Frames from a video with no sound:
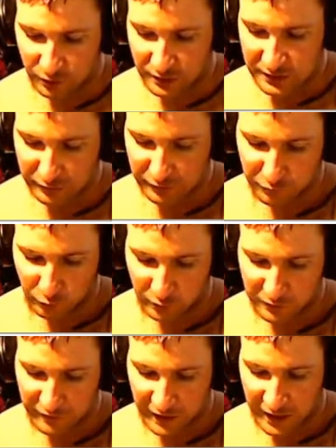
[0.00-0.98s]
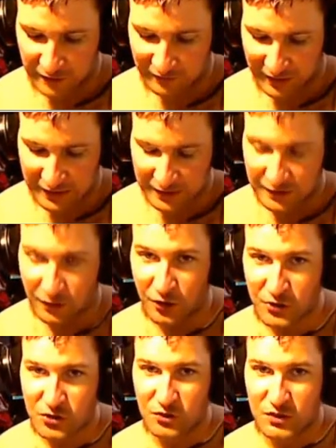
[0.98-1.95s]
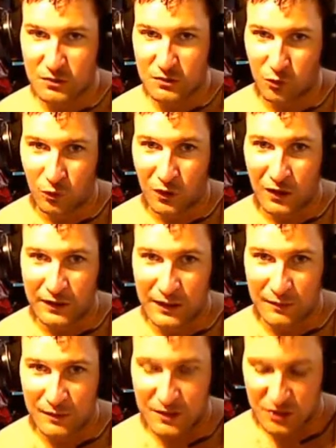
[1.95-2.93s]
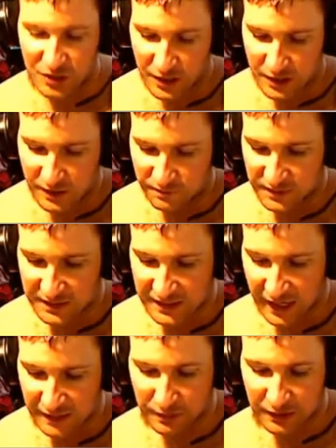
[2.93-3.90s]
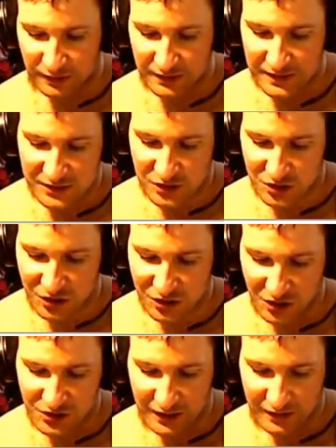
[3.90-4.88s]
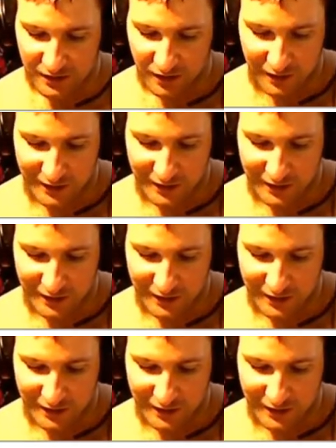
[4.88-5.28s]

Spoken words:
where it did 45, and it also does more water damage, the Tadpedal just does not cut